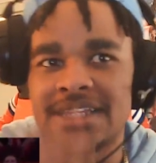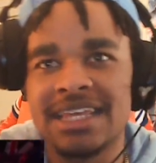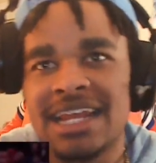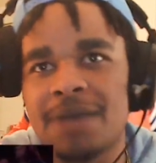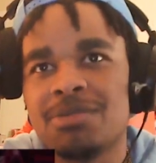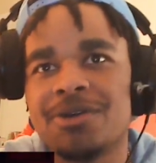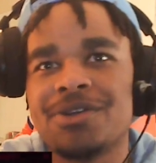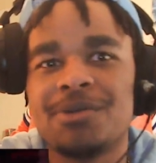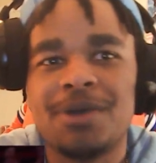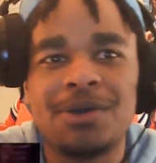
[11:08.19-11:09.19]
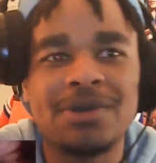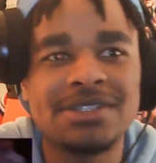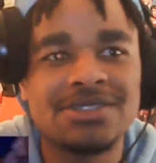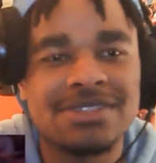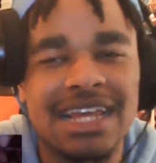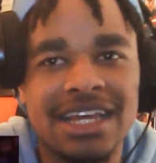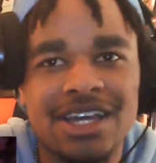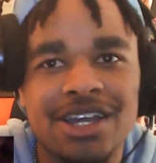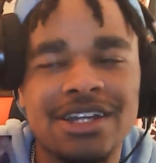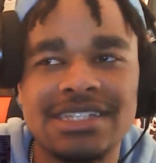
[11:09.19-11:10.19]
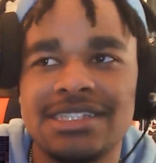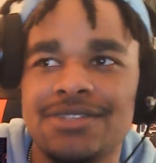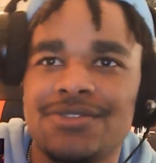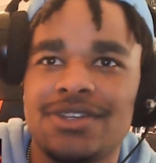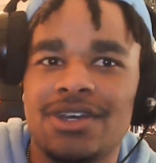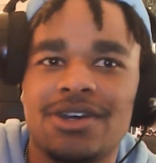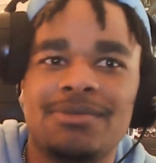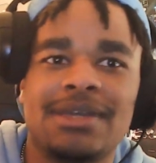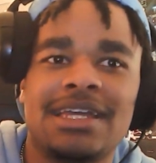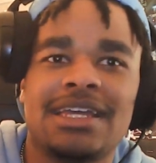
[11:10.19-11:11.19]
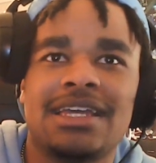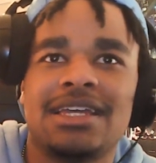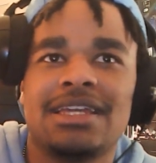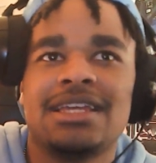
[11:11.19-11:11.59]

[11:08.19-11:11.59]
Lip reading: They not blowing no more whistles out of courtesy for y'all, man.